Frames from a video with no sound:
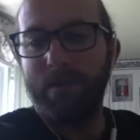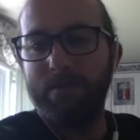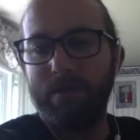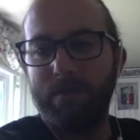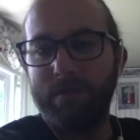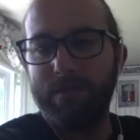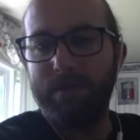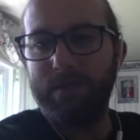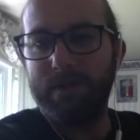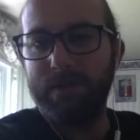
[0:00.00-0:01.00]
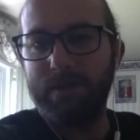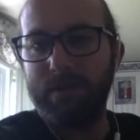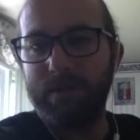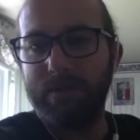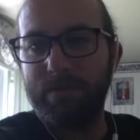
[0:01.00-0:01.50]
done with the 17
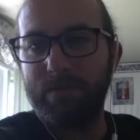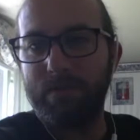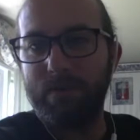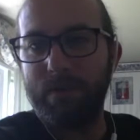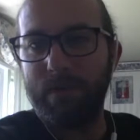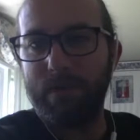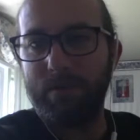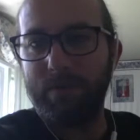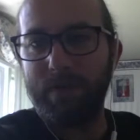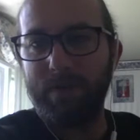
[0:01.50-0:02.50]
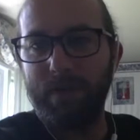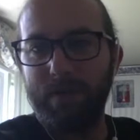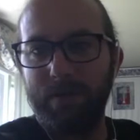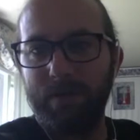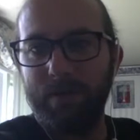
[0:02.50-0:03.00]
stuff. You need help, BB?
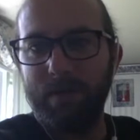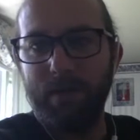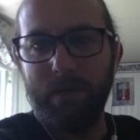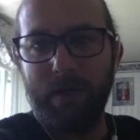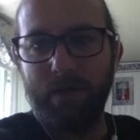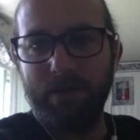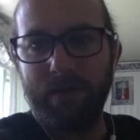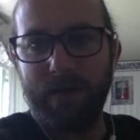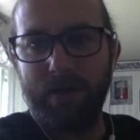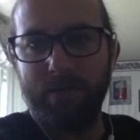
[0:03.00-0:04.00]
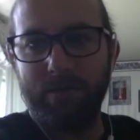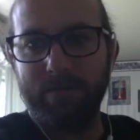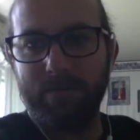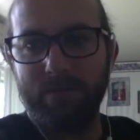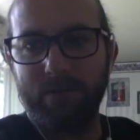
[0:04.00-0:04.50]
Yeah, you can check out
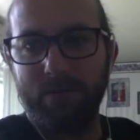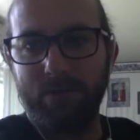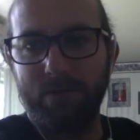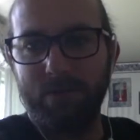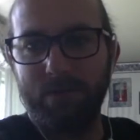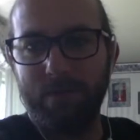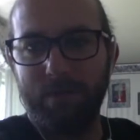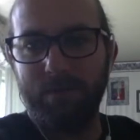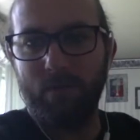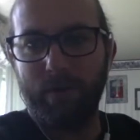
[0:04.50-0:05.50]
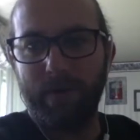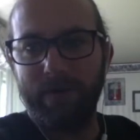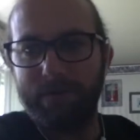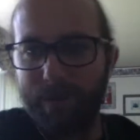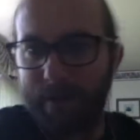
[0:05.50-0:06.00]
Sue, number 4, in
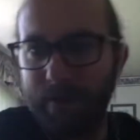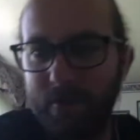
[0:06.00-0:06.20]
Expanding Your